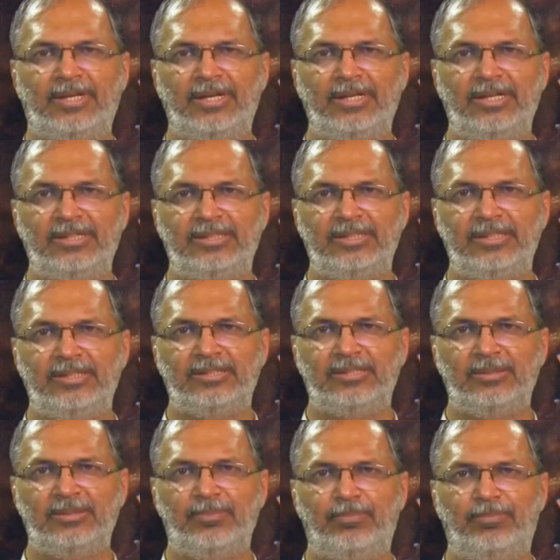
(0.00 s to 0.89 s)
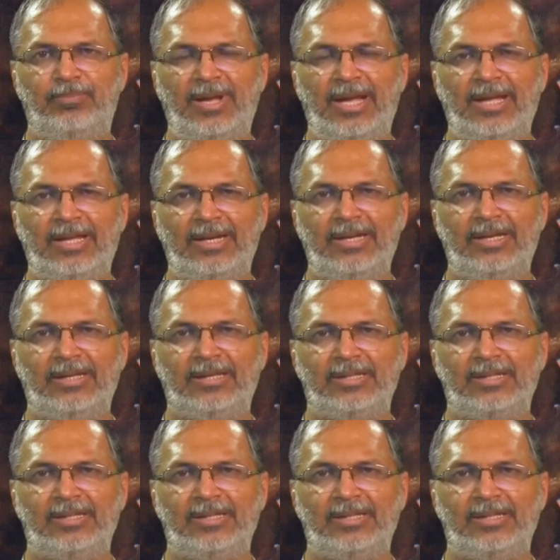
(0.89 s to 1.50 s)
condition is a barely